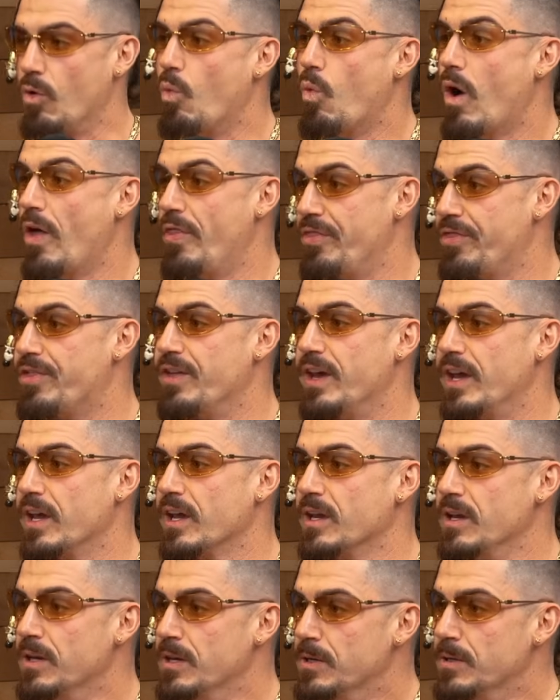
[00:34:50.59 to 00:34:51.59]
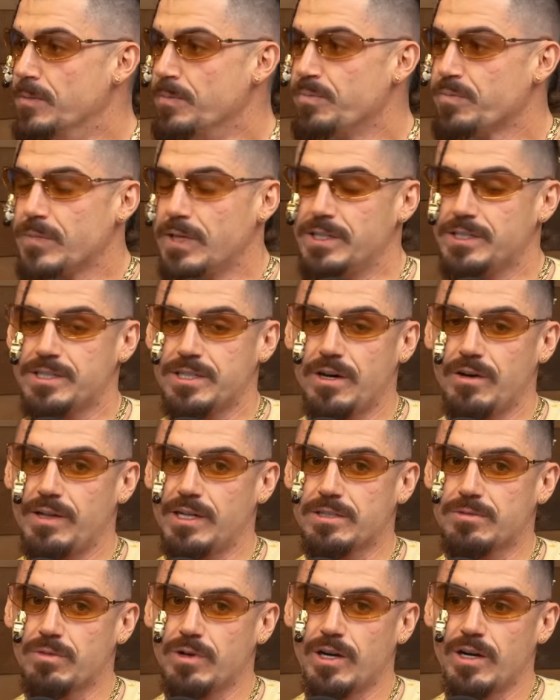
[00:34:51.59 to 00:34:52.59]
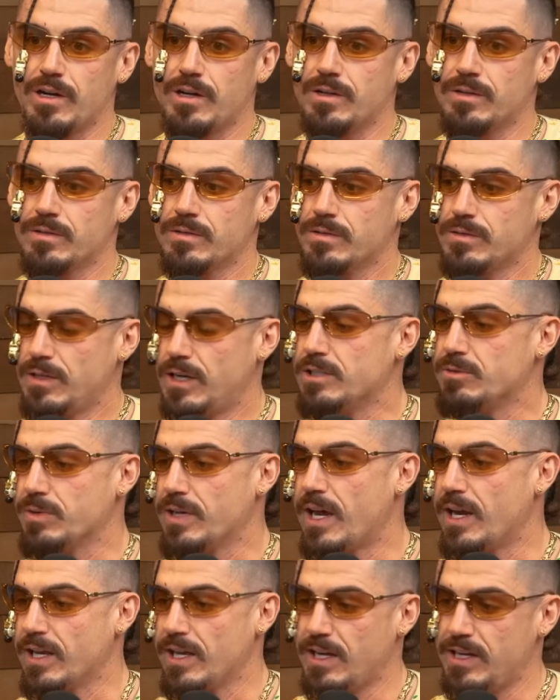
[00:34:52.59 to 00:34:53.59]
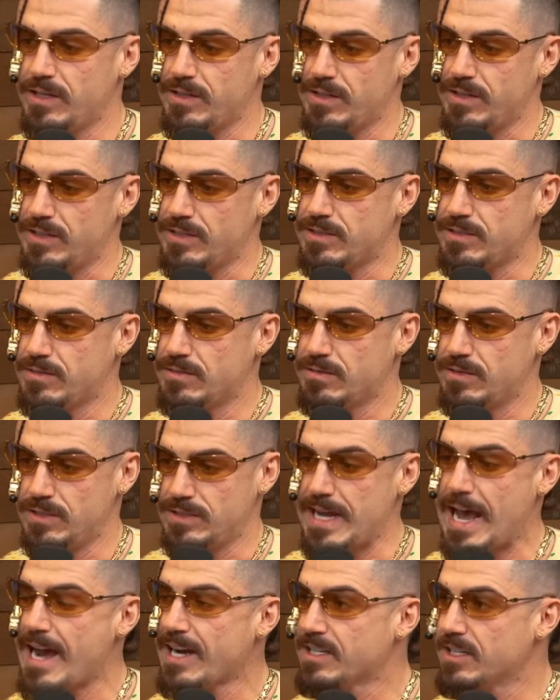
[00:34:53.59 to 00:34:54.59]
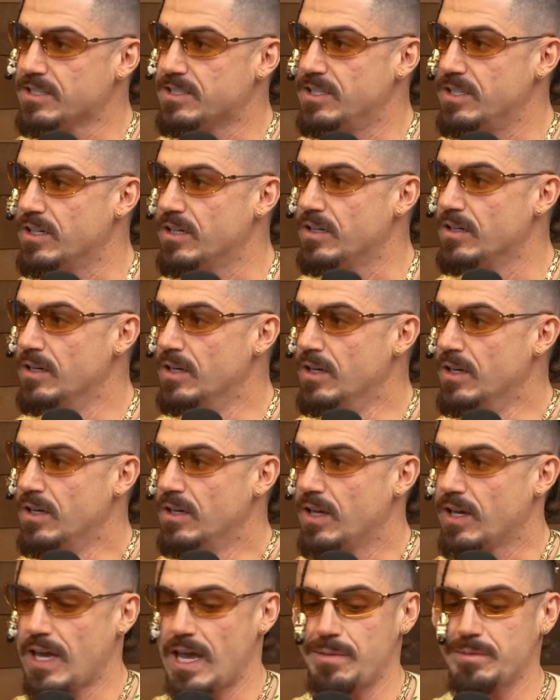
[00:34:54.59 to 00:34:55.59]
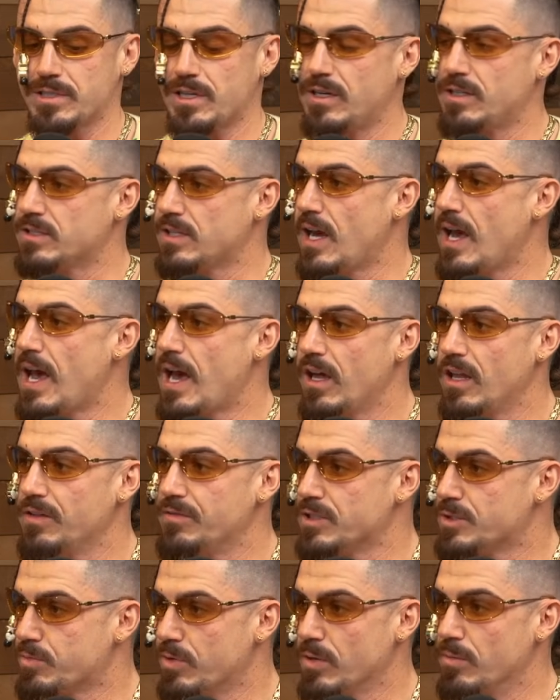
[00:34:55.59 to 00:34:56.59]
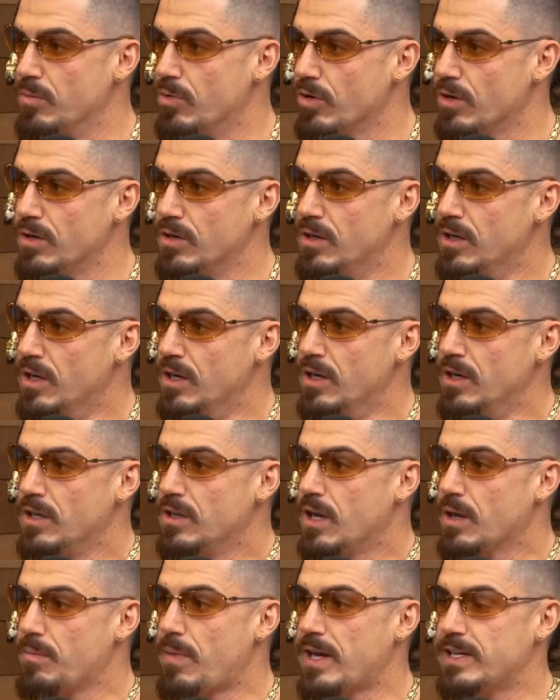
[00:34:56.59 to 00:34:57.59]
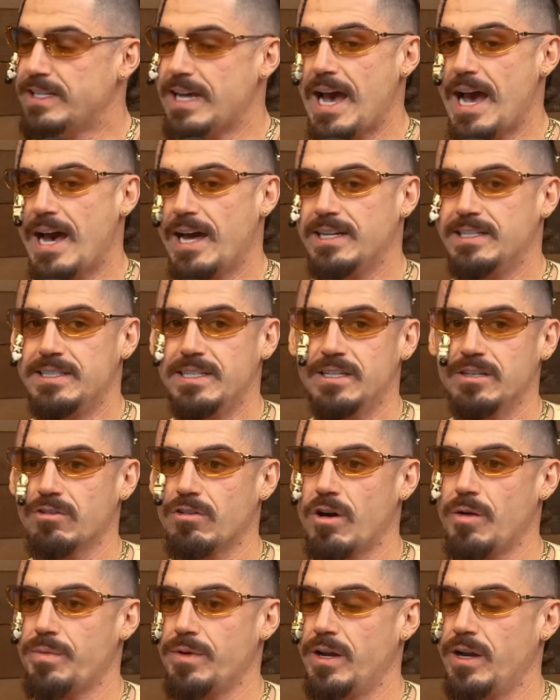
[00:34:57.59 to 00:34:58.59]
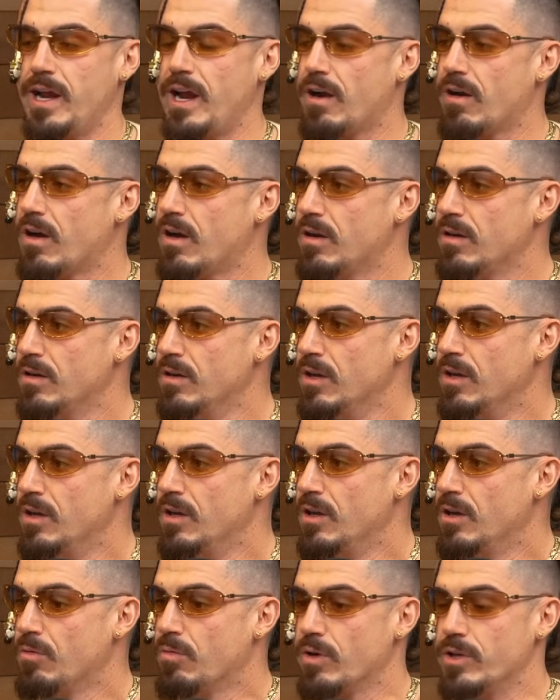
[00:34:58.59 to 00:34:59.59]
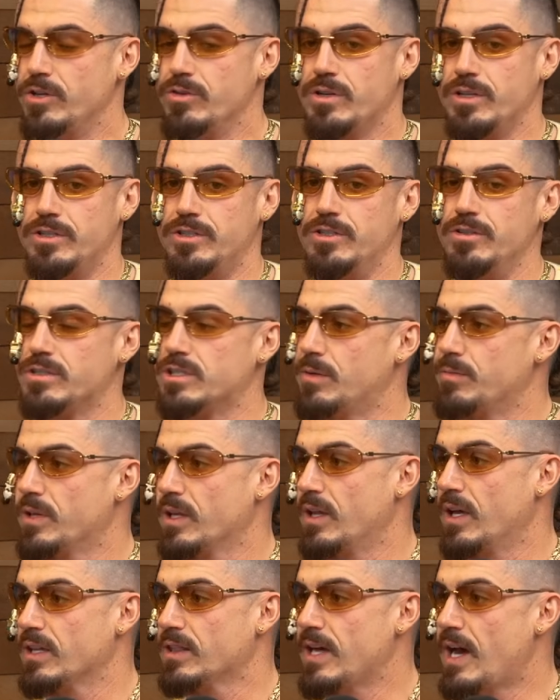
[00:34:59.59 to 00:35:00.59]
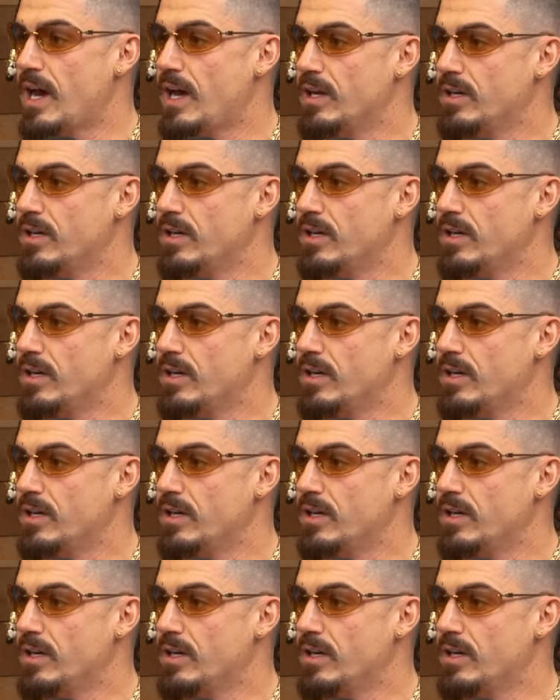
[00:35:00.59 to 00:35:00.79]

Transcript: one thing. And so that's where, as we kind of get into the tactics here, like Amazon is a hell of a springboard. Like my dad didn't grow up in an era where you could do something like